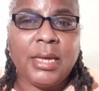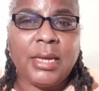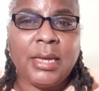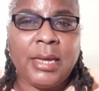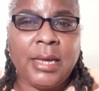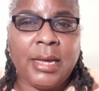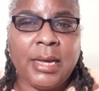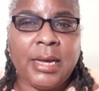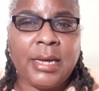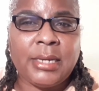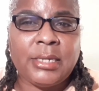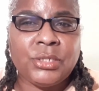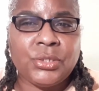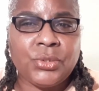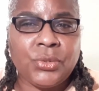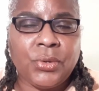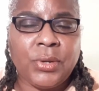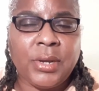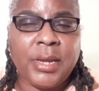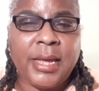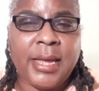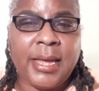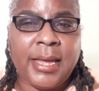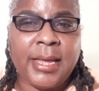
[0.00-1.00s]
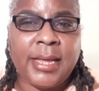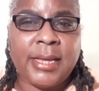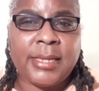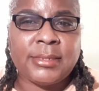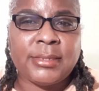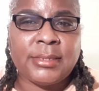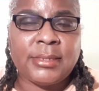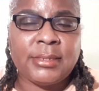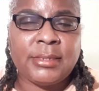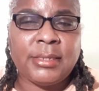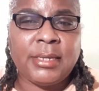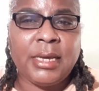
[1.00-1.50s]
God is going to
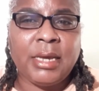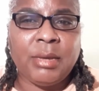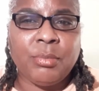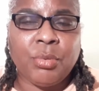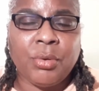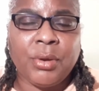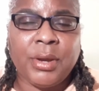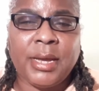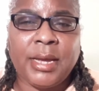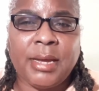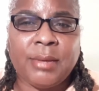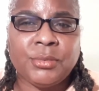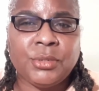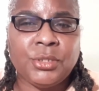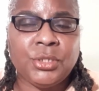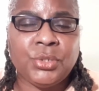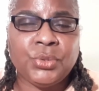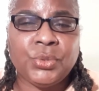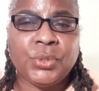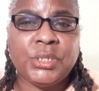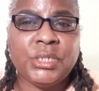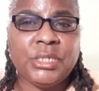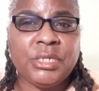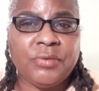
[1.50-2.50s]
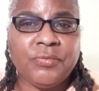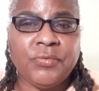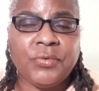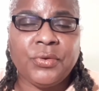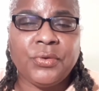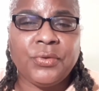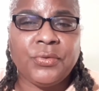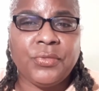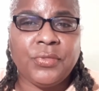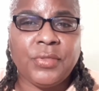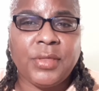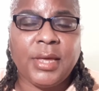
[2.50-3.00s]
ask Abraham to do a
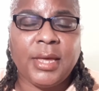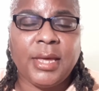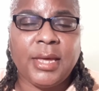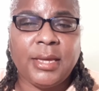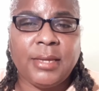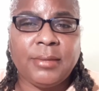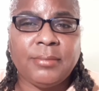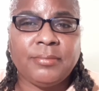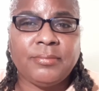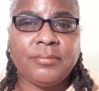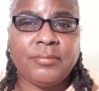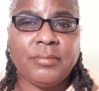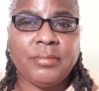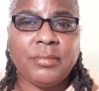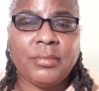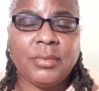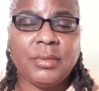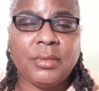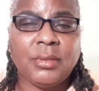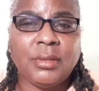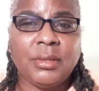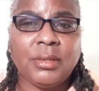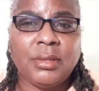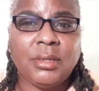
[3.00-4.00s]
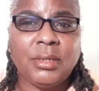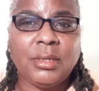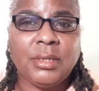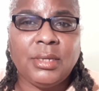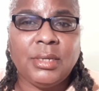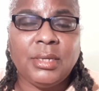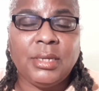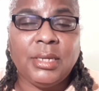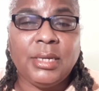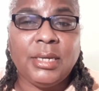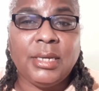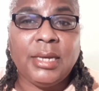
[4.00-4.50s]
difficult thing,
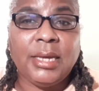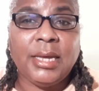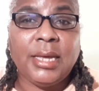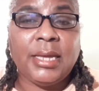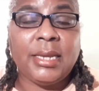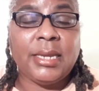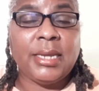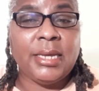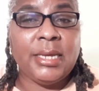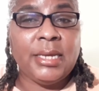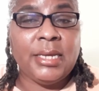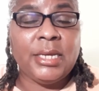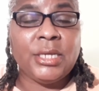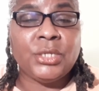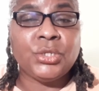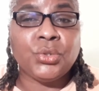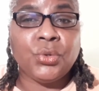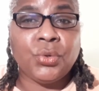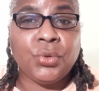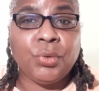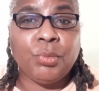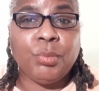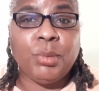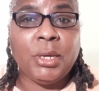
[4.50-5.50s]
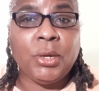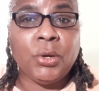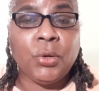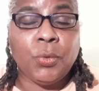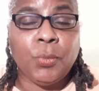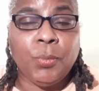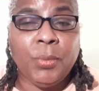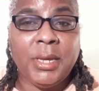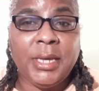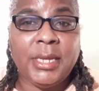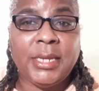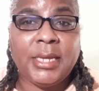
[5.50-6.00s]
and he is going to be
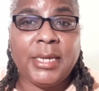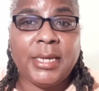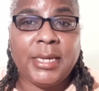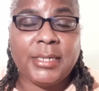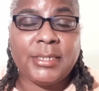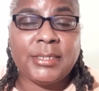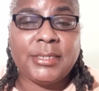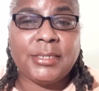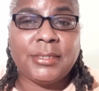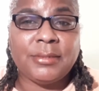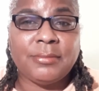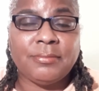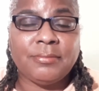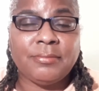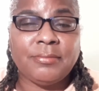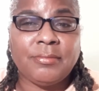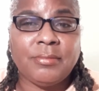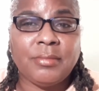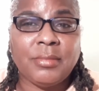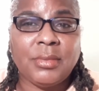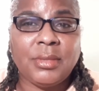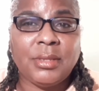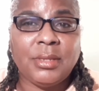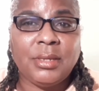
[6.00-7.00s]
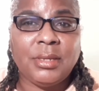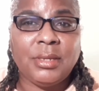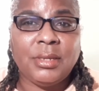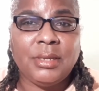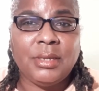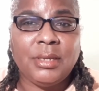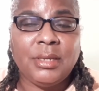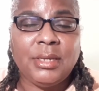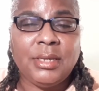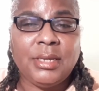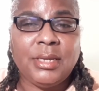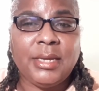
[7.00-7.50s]
obedient.
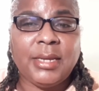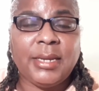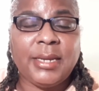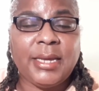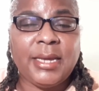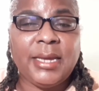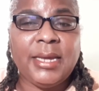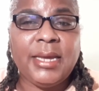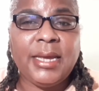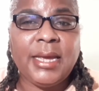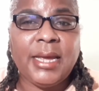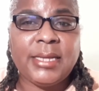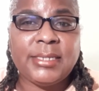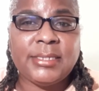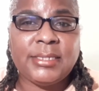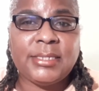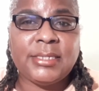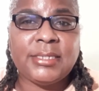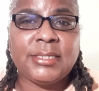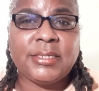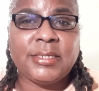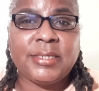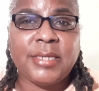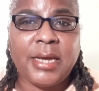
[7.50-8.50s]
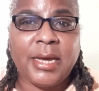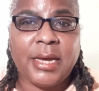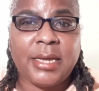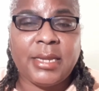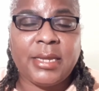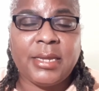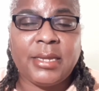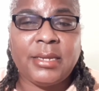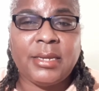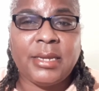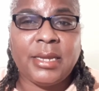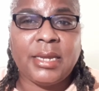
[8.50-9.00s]
And he has
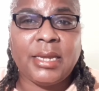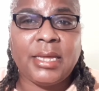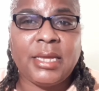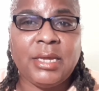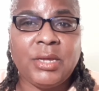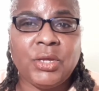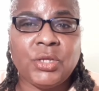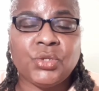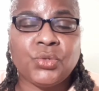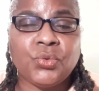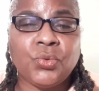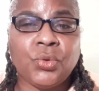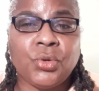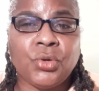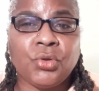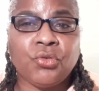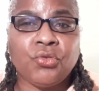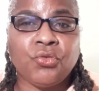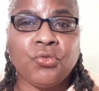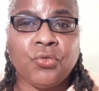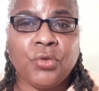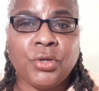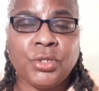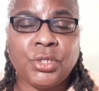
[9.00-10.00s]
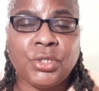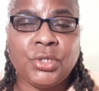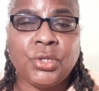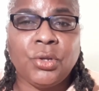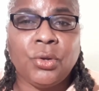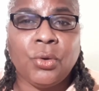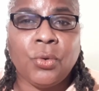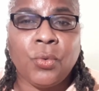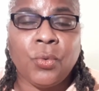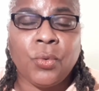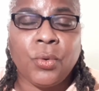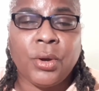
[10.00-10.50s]
decided that he is going to trust the
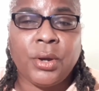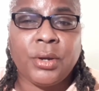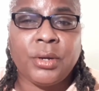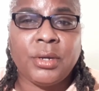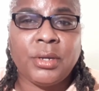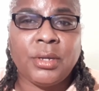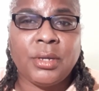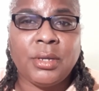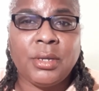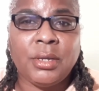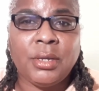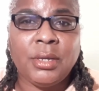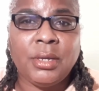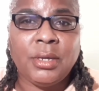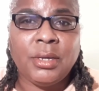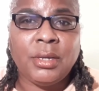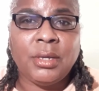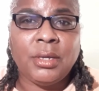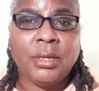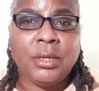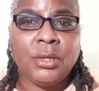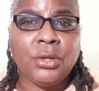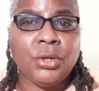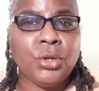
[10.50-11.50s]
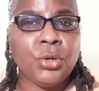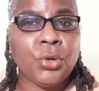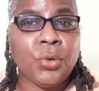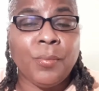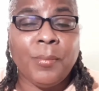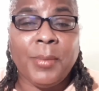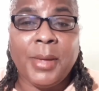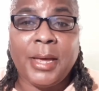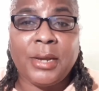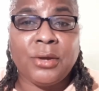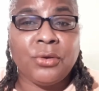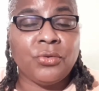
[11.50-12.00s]
Lord no
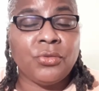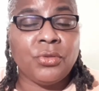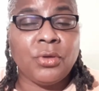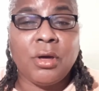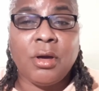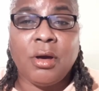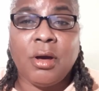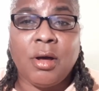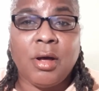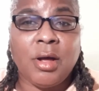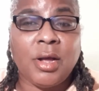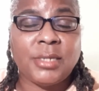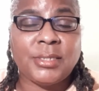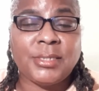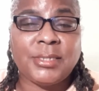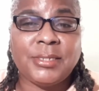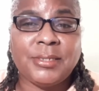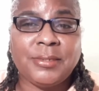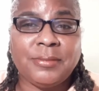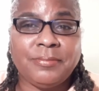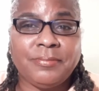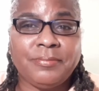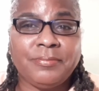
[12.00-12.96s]
matter the cost.